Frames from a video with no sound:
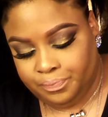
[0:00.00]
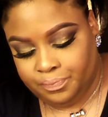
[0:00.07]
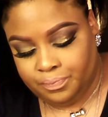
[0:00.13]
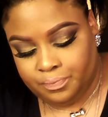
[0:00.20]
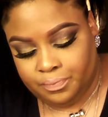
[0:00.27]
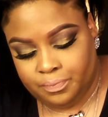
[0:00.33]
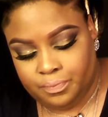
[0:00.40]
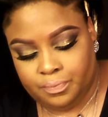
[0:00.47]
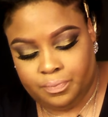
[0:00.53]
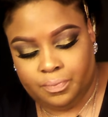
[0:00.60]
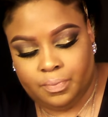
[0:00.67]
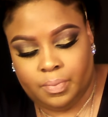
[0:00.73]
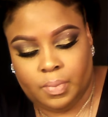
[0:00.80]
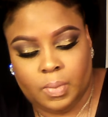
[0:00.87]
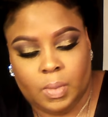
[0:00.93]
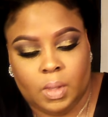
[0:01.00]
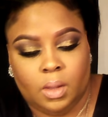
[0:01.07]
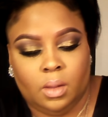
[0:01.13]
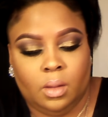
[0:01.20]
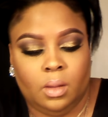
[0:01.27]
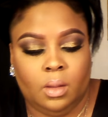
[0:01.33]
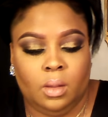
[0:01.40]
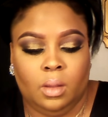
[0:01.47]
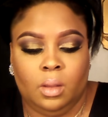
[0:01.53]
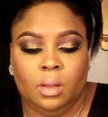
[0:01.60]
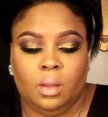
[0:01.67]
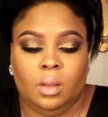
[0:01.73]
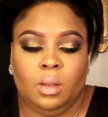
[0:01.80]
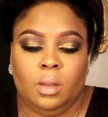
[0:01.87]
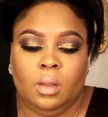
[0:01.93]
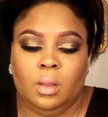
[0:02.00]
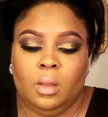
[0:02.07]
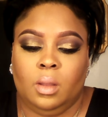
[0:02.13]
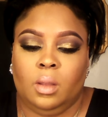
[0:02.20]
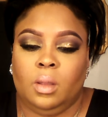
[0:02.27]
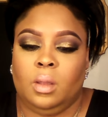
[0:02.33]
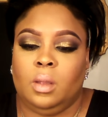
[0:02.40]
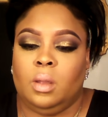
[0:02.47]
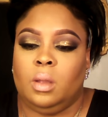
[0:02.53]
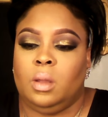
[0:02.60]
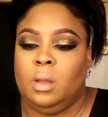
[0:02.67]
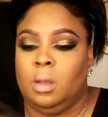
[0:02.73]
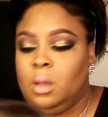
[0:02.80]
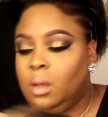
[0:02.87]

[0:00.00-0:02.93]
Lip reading: (silence)